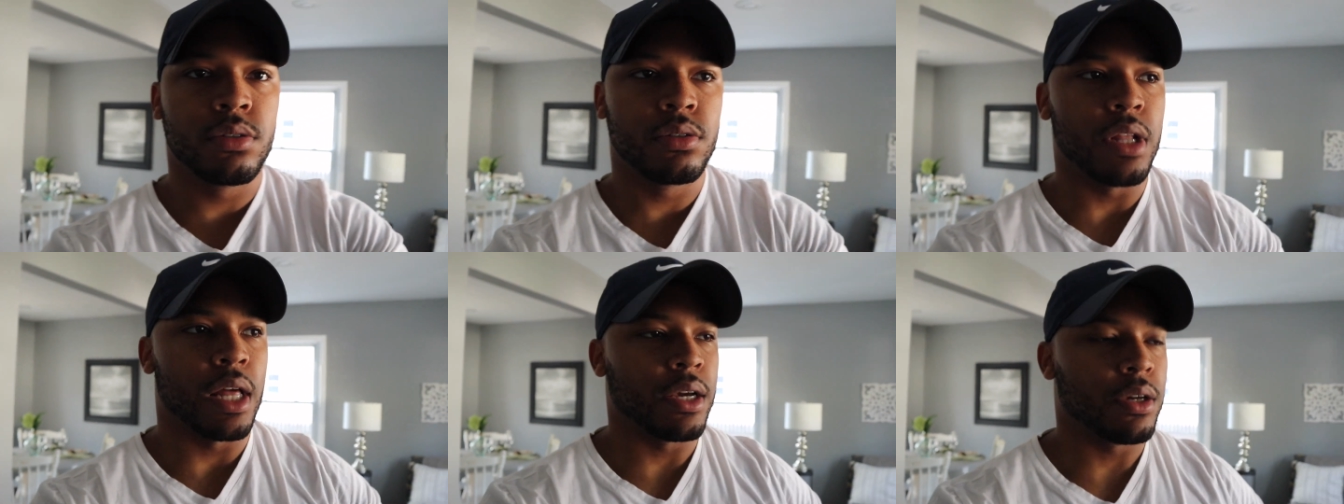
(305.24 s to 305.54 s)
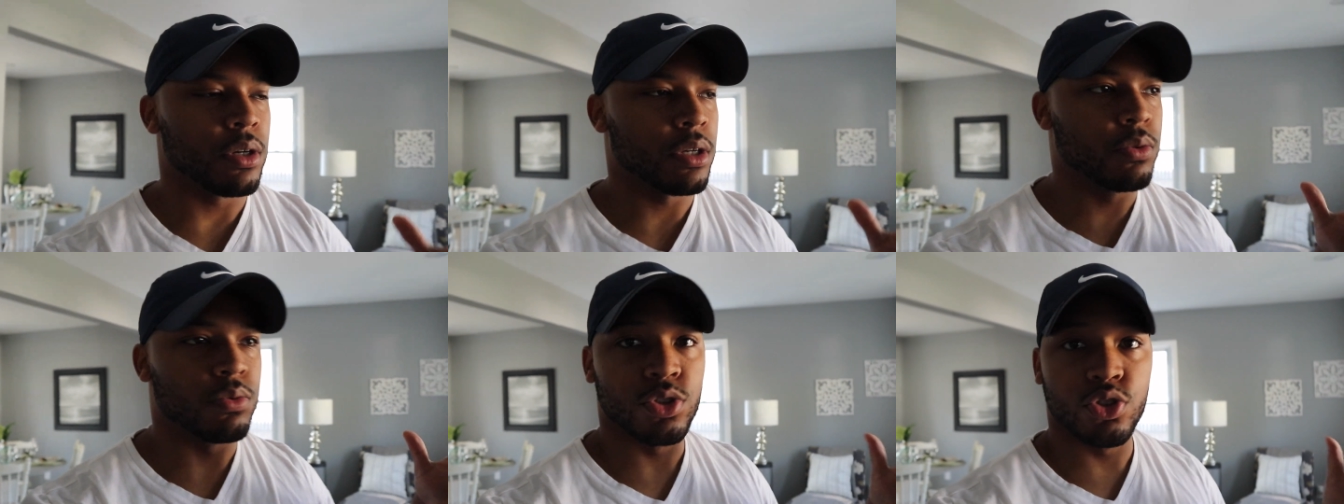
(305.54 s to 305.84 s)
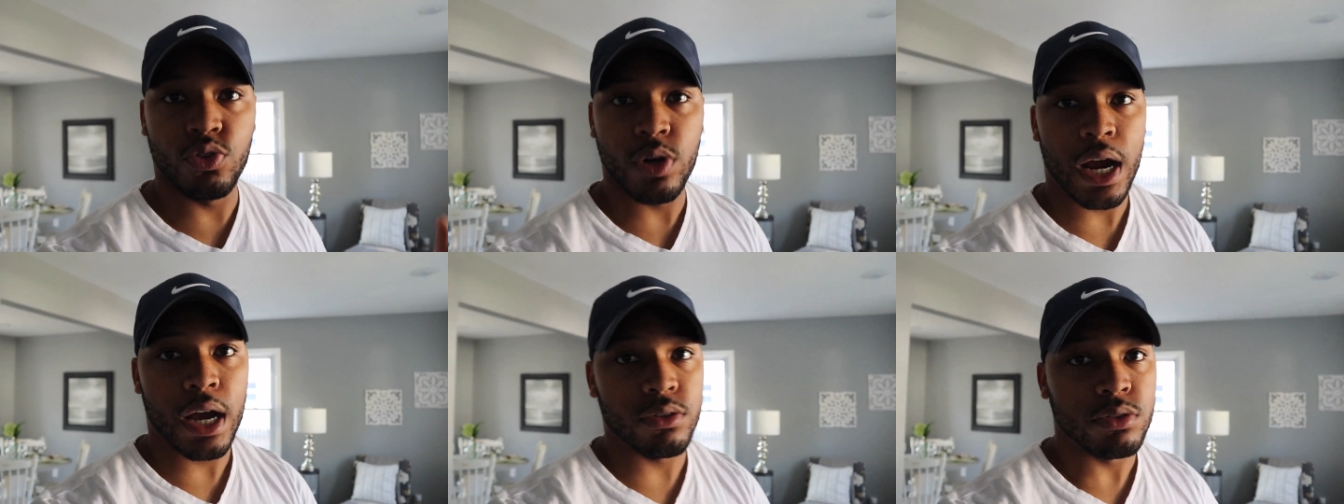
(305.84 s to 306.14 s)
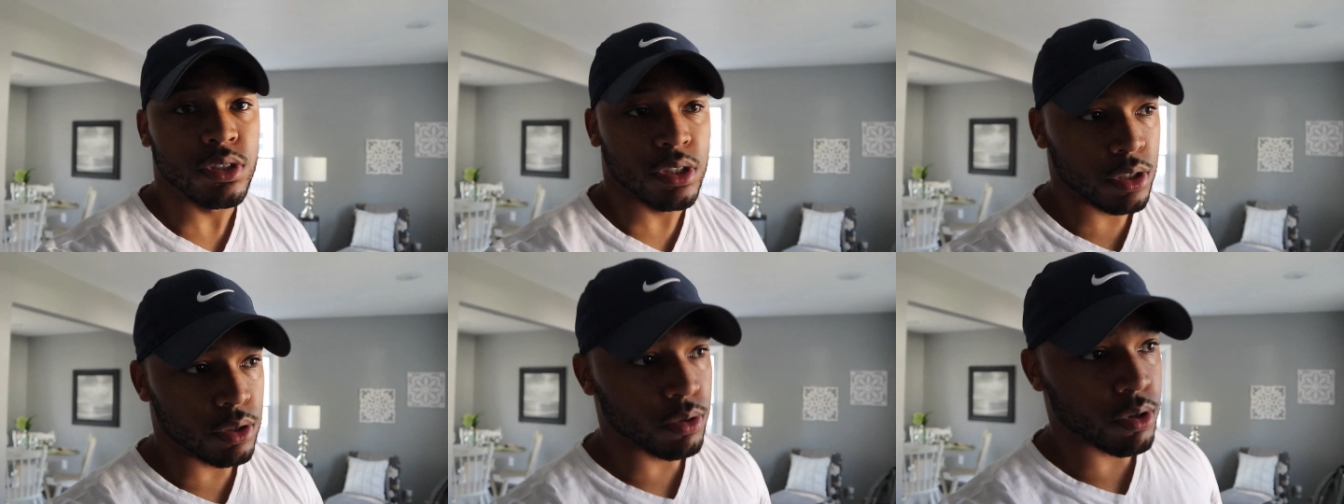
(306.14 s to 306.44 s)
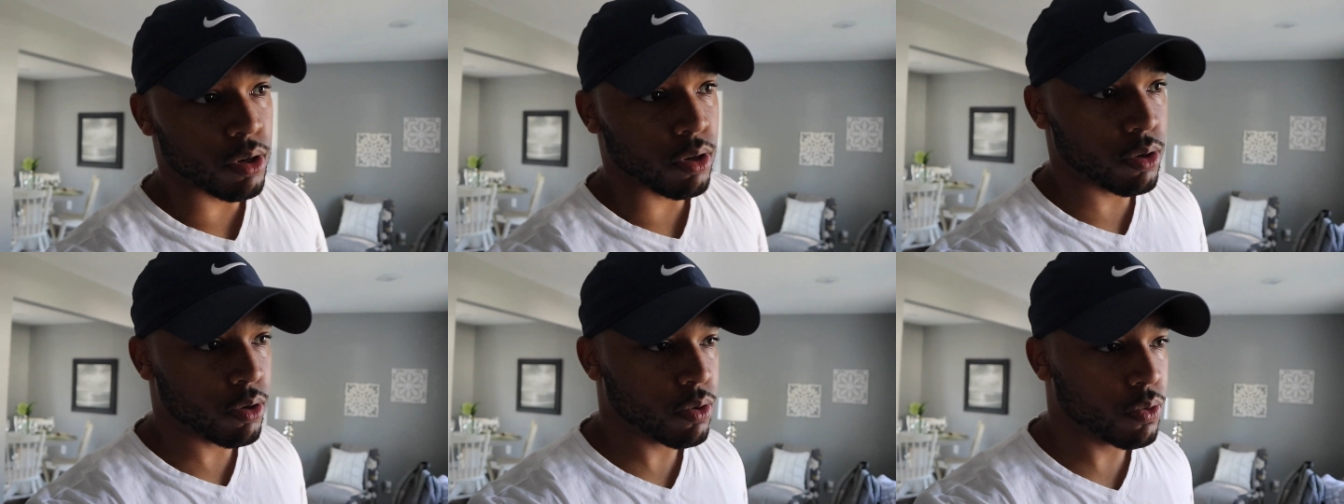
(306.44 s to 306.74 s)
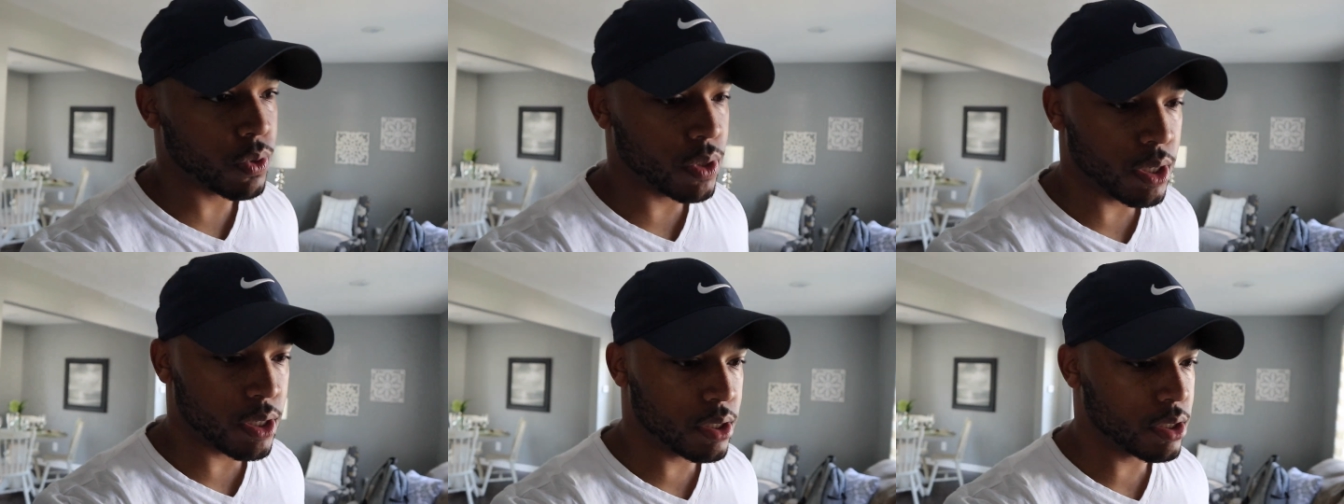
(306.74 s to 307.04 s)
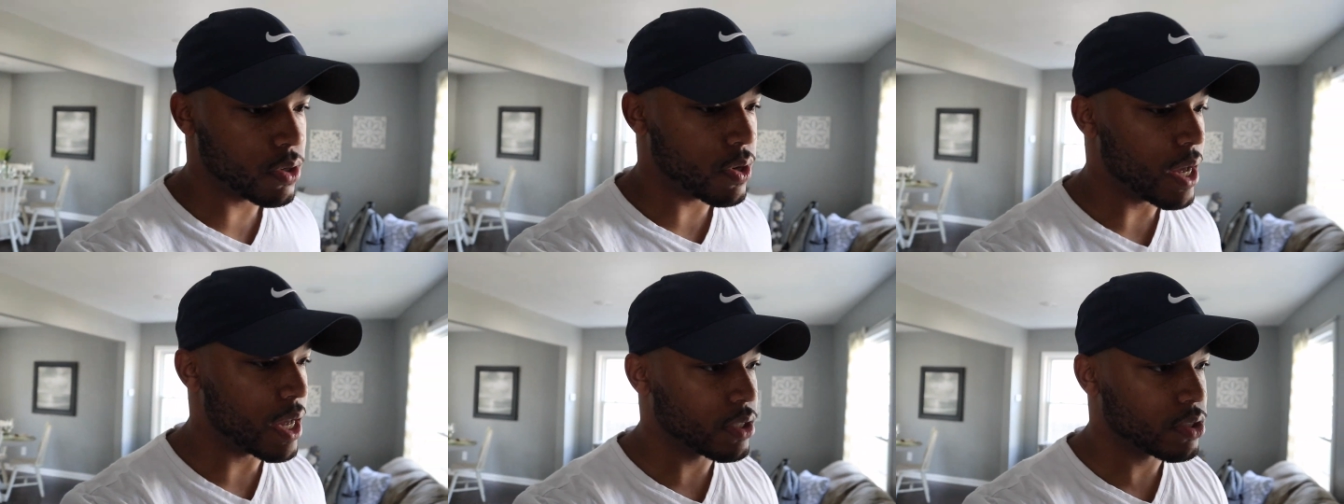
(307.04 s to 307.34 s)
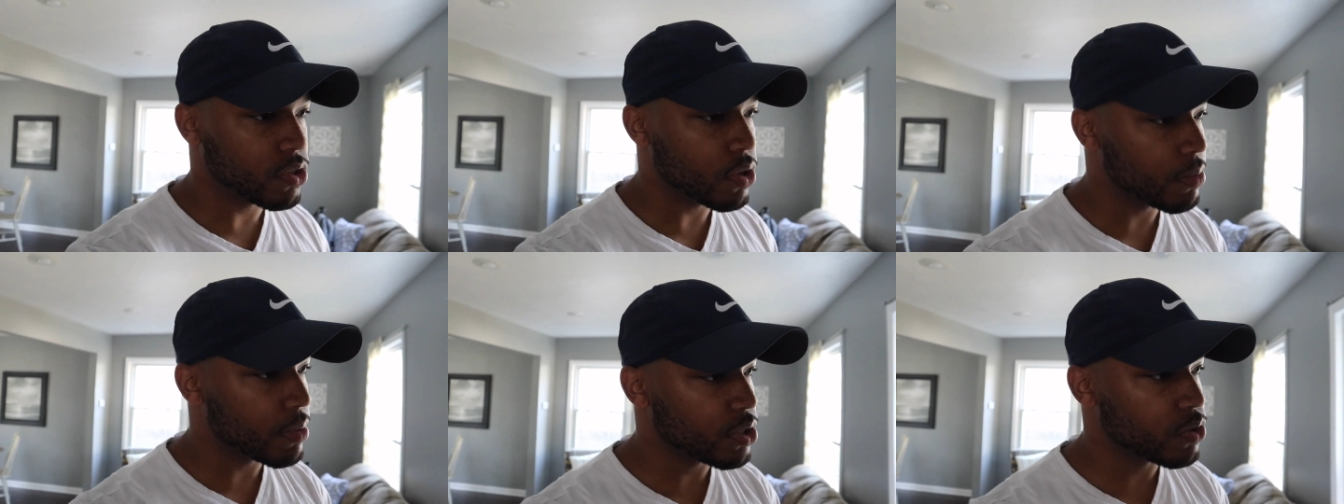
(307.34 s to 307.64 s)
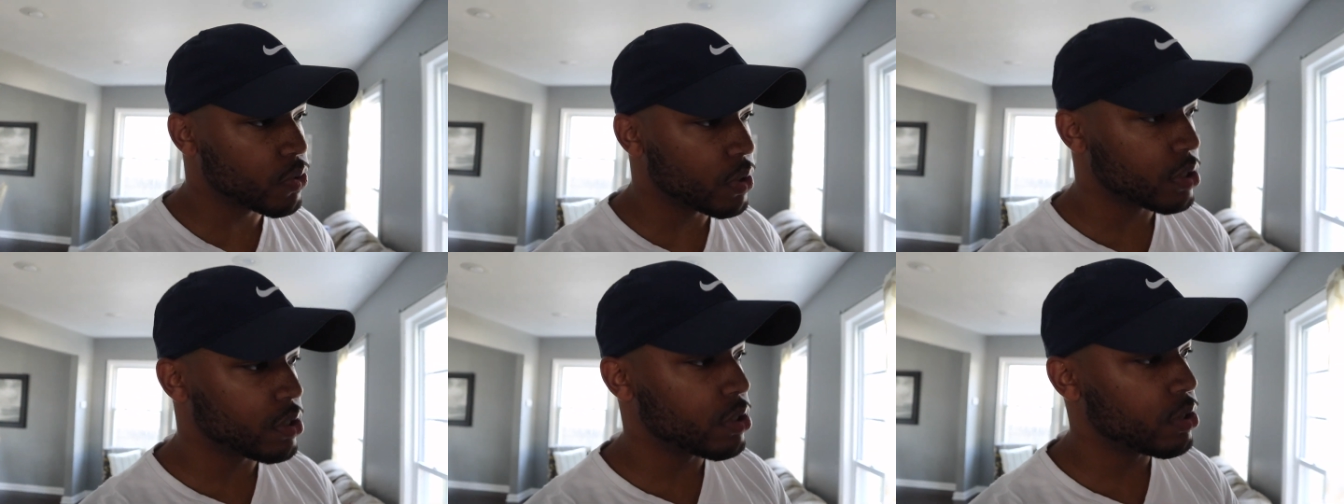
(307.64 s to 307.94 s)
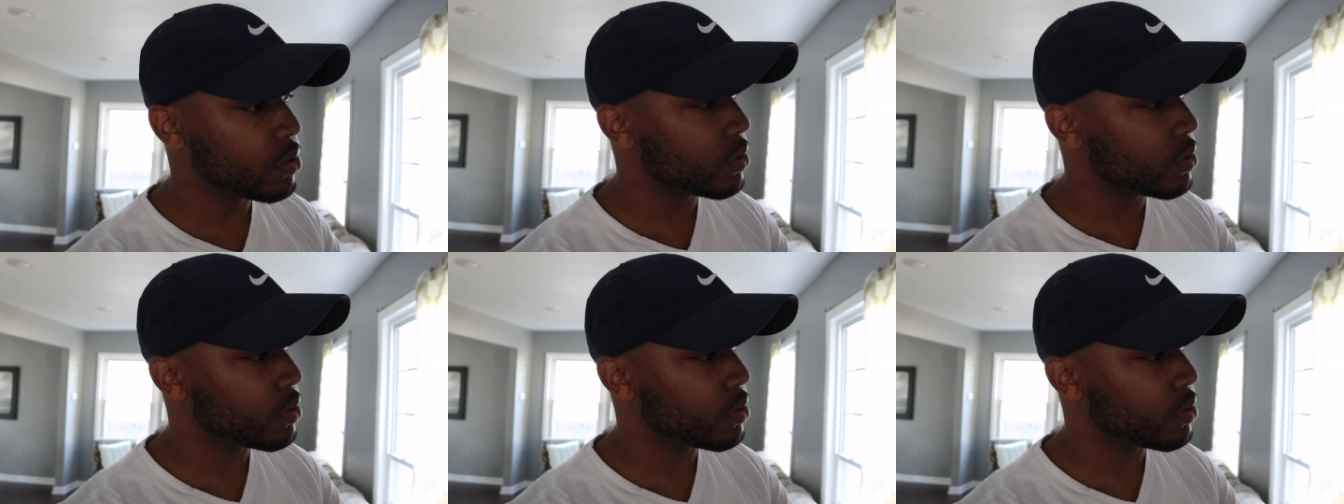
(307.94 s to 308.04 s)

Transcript: like, it was ground zero. We still had so much work to